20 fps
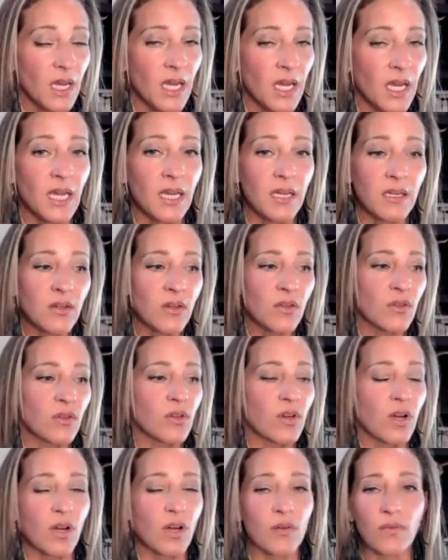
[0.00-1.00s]
And the
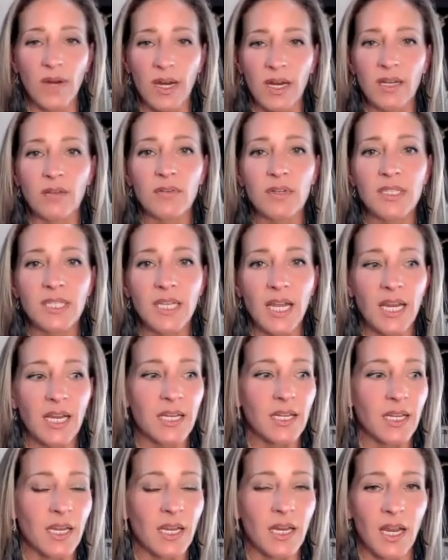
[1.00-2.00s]
dog ran every
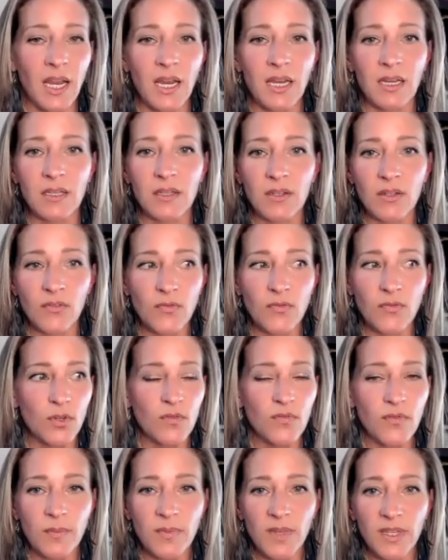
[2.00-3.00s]
day. It ate the
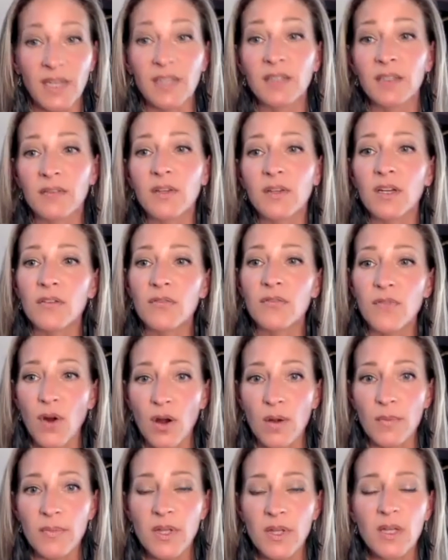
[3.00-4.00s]
food from it lived on a
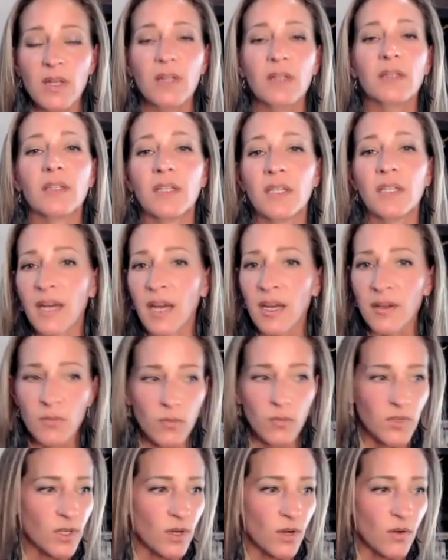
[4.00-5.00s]
farm.
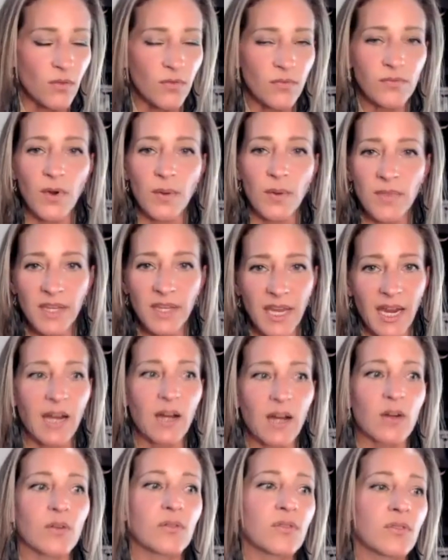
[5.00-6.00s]
It ate, from the
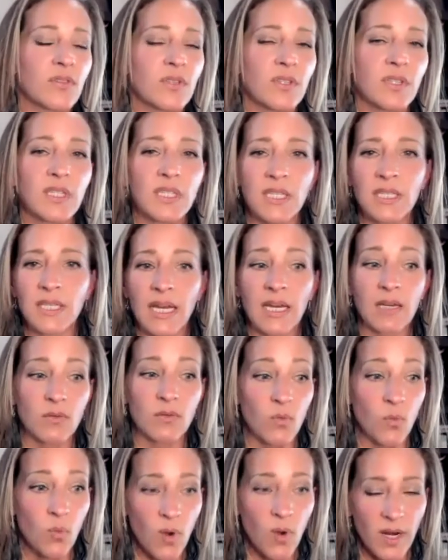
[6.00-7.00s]
cows. It
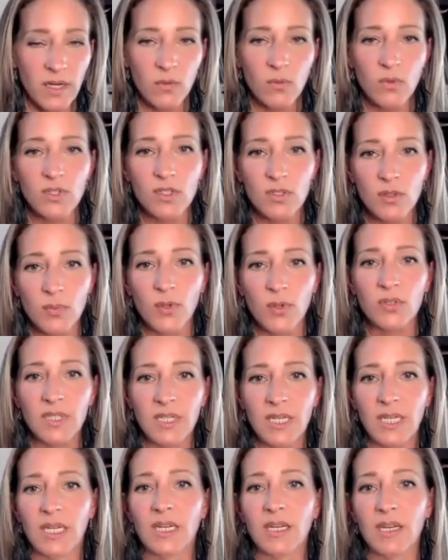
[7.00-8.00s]
ate what it was supposed
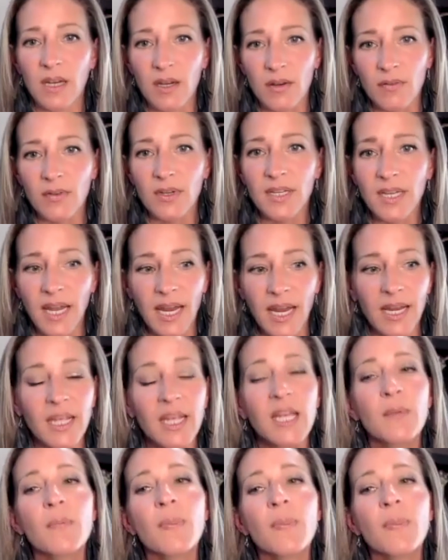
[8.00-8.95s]
to eat every day.